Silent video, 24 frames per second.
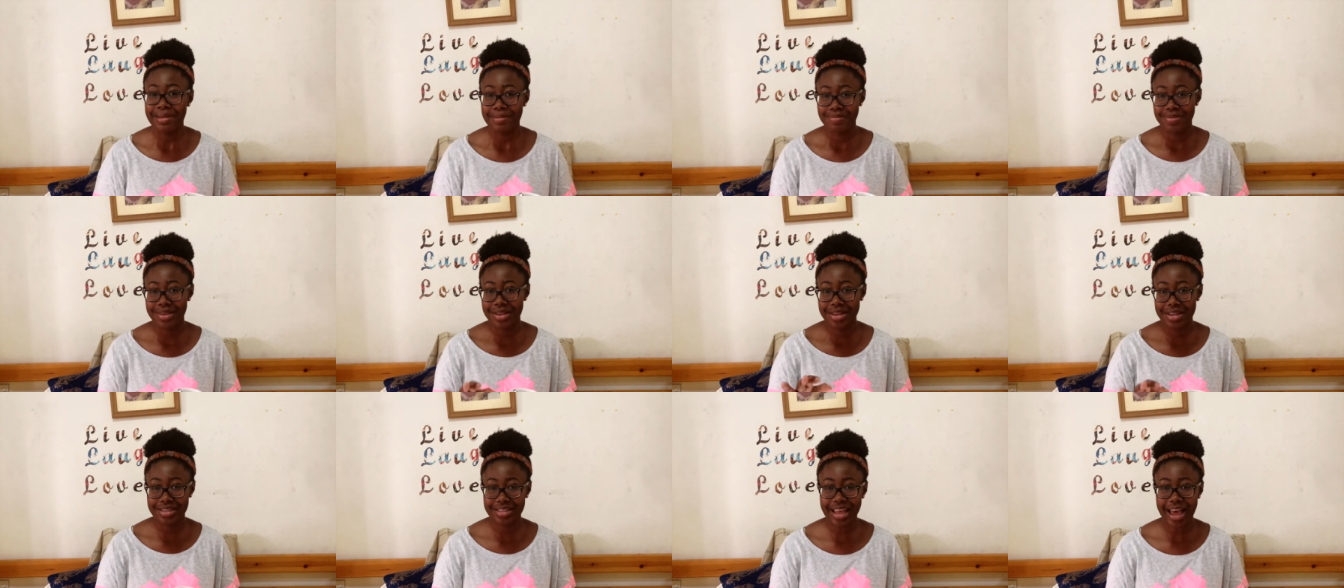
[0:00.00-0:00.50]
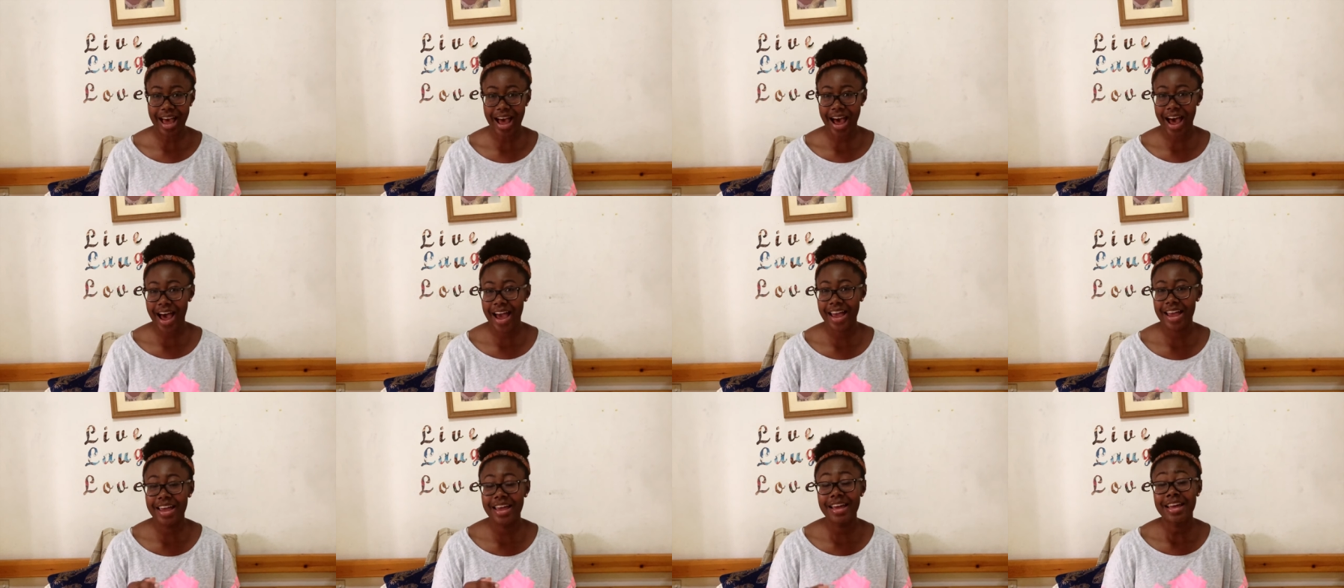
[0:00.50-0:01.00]
because
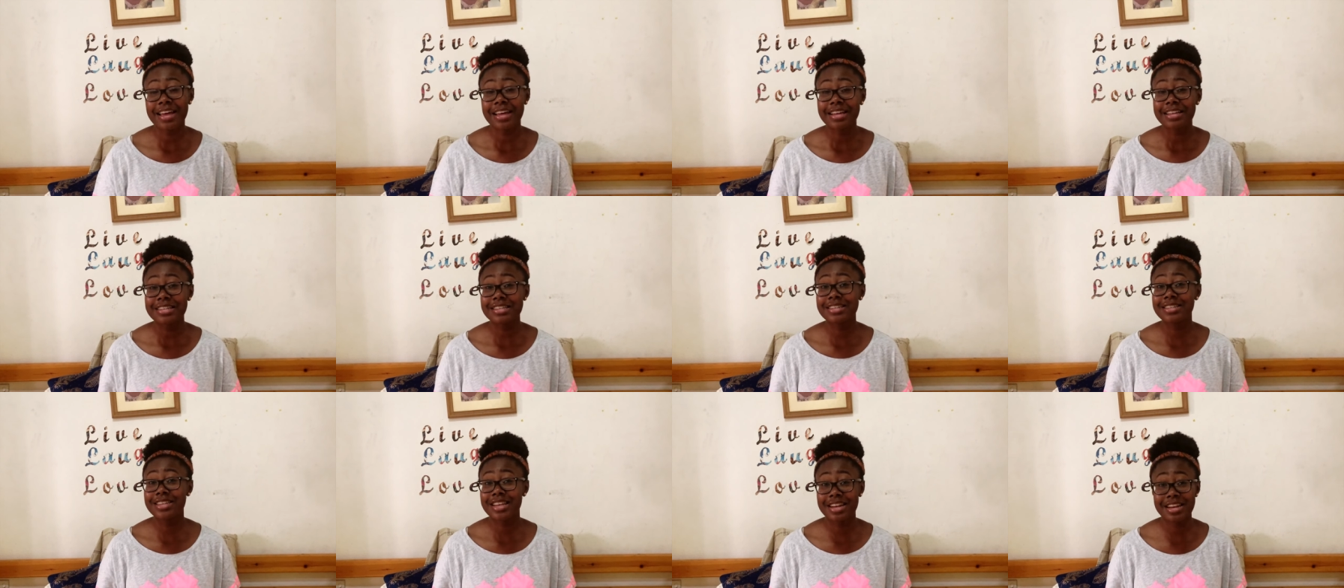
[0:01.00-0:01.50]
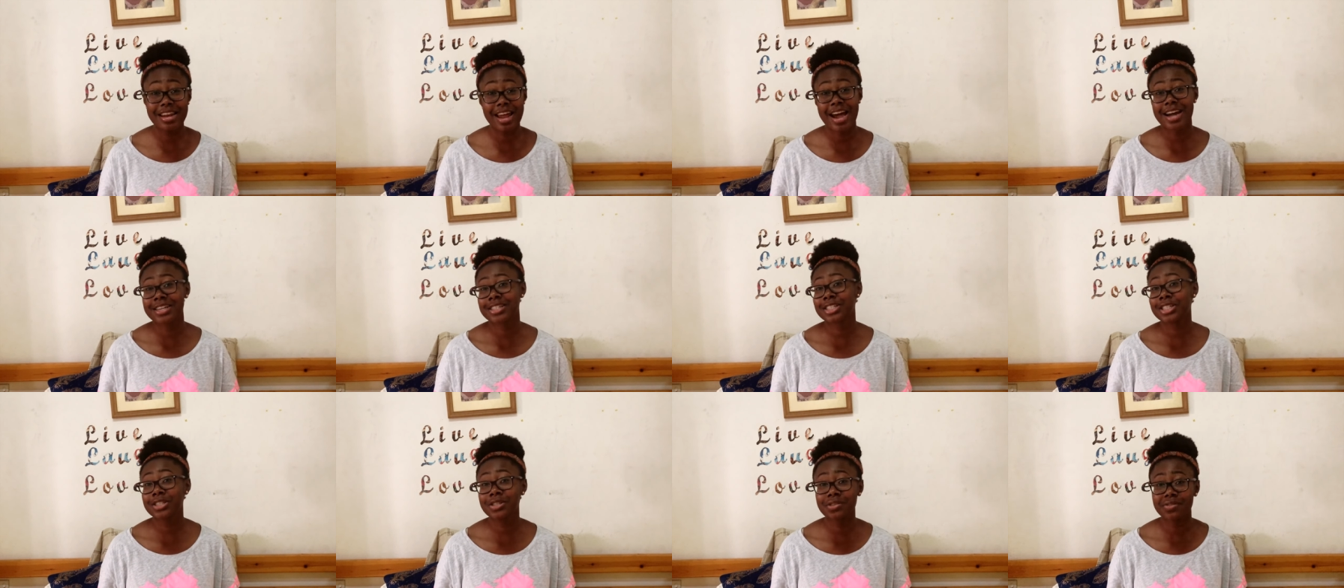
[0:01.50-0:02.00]
I didn't
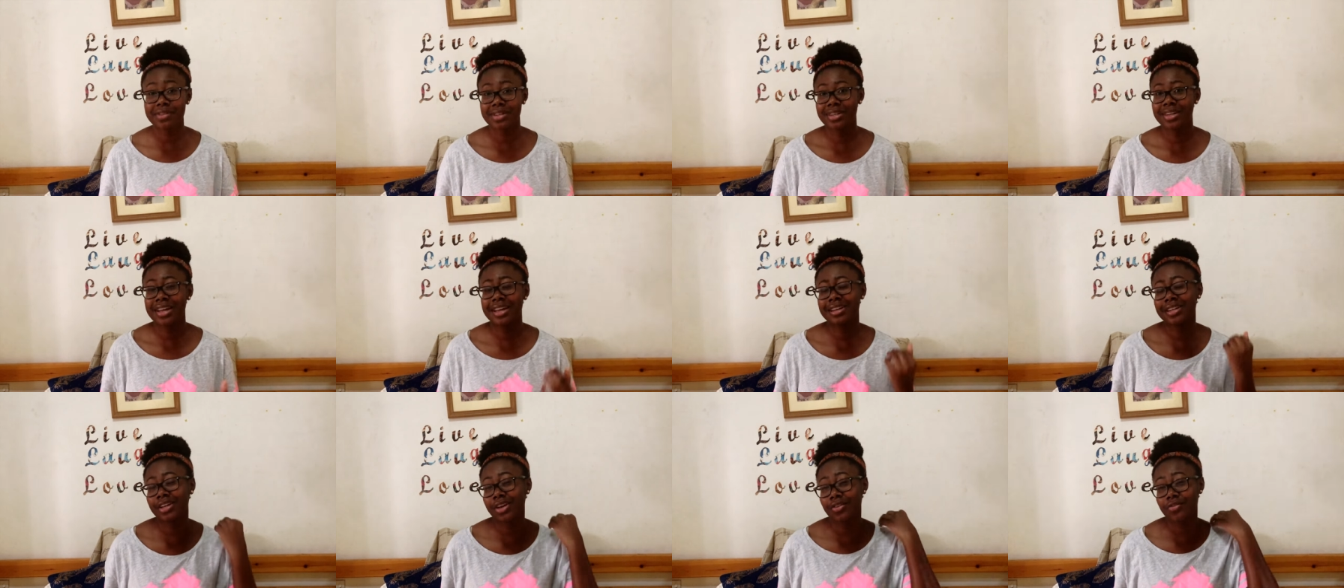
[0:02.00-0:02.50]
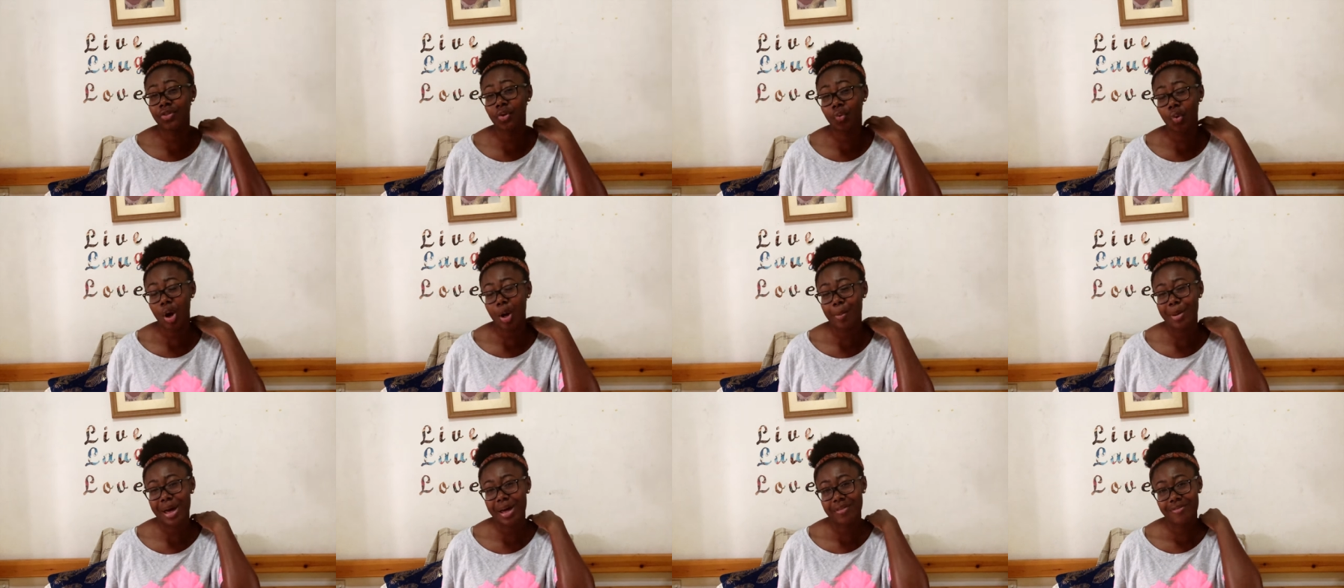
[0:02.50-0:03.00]
actually read any of the
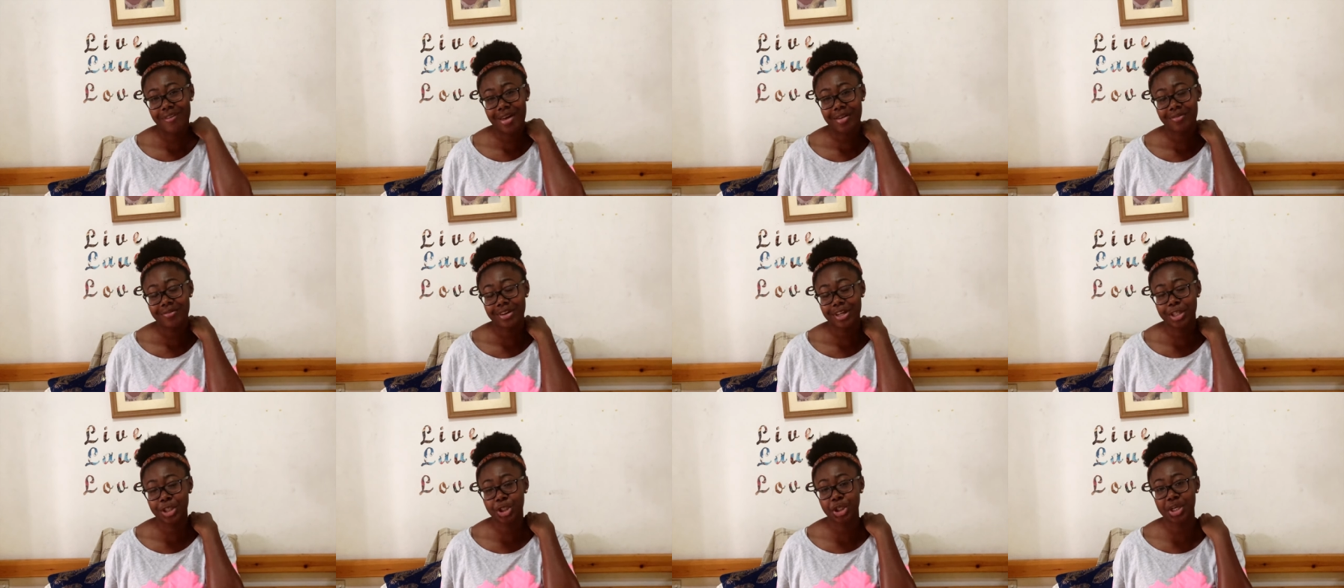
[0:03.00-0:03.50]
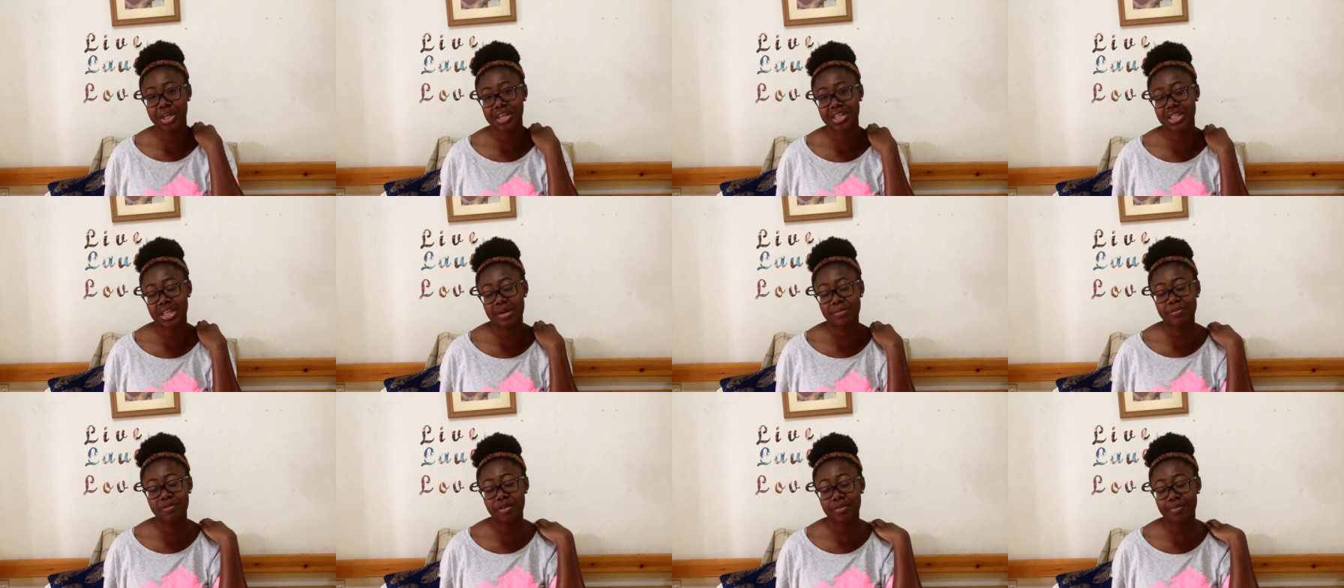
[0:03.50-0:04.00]
Wattpad fanfiction
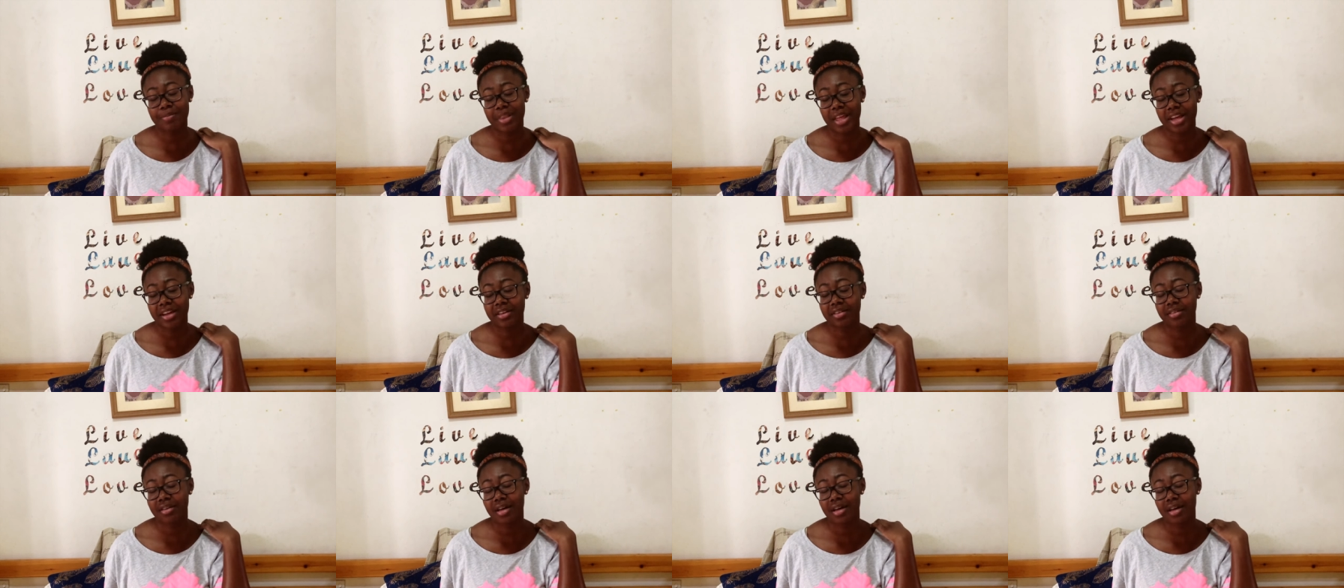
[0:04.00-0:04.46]
except from like